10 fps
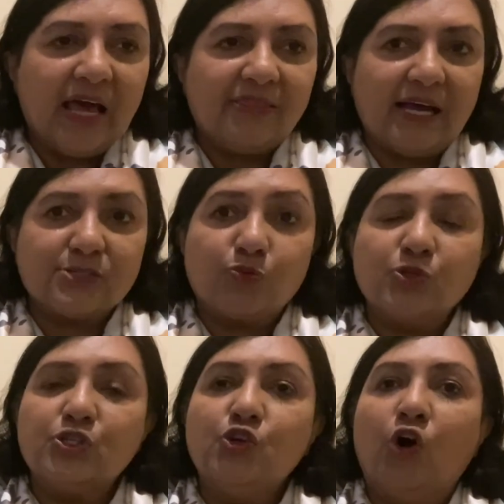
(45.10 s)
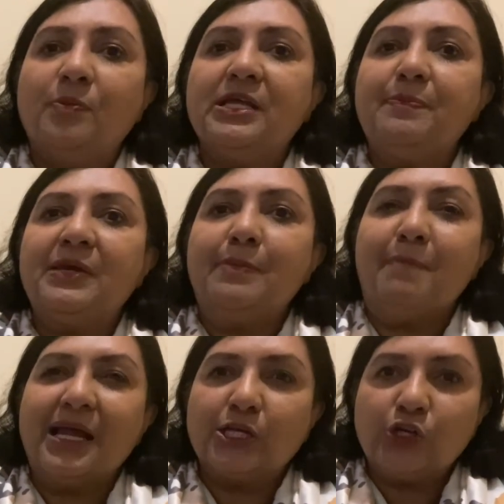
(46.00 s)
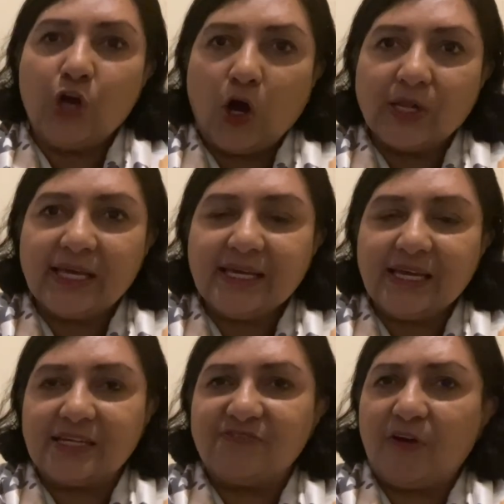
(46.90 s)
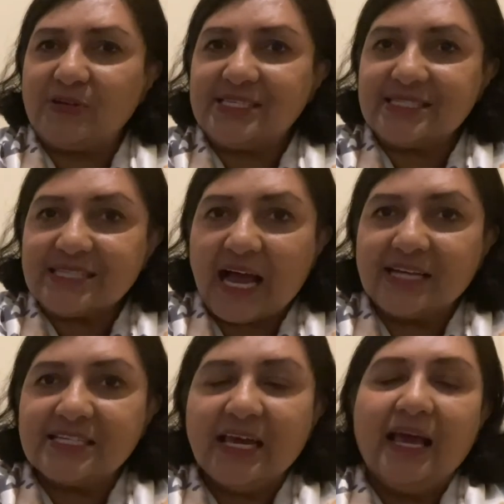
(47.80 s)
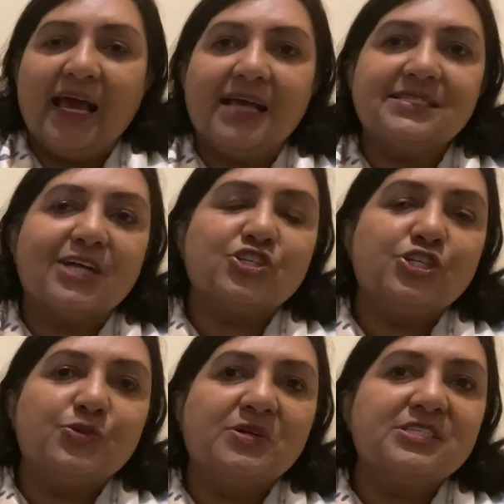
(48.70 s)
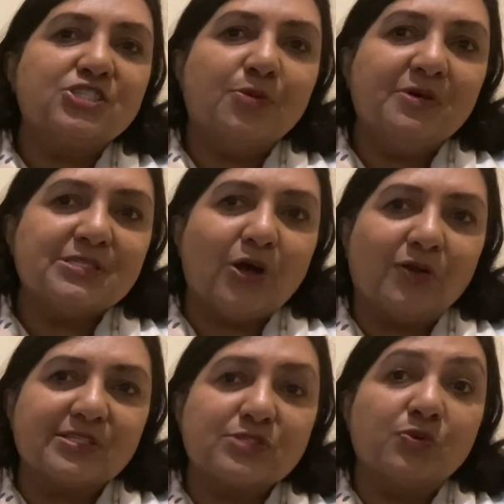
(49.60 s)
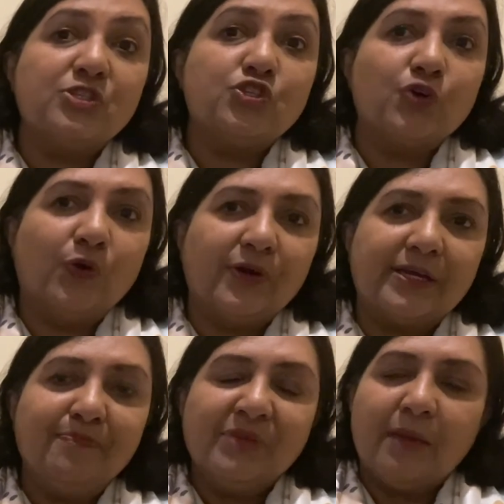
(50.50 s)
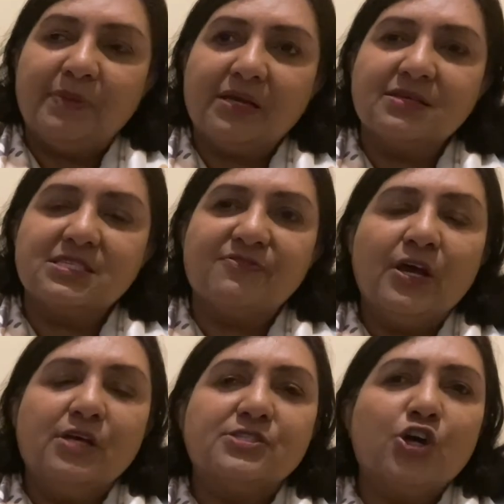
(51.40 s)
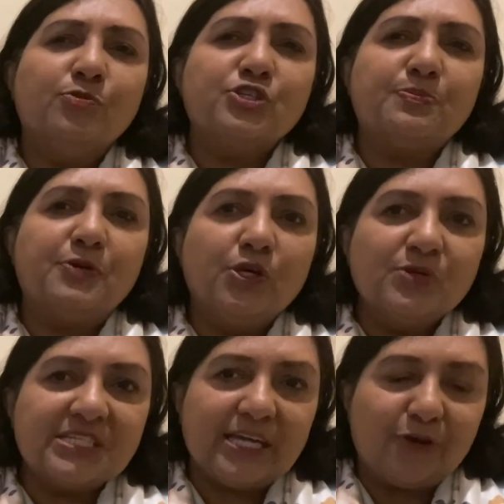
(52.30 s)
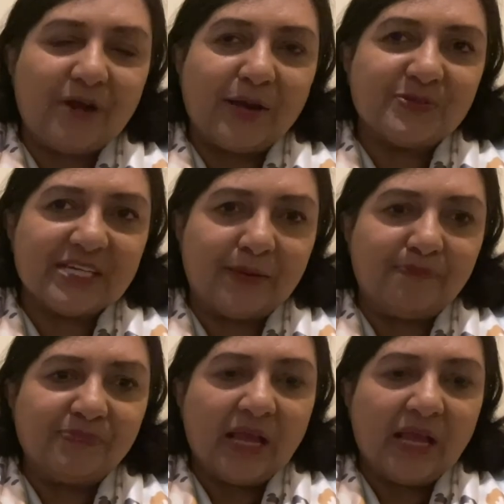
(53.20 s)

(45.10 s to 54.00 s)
that would normally be melancholic and very sad, is actually doing somersaults with joy because of so much beauty around him.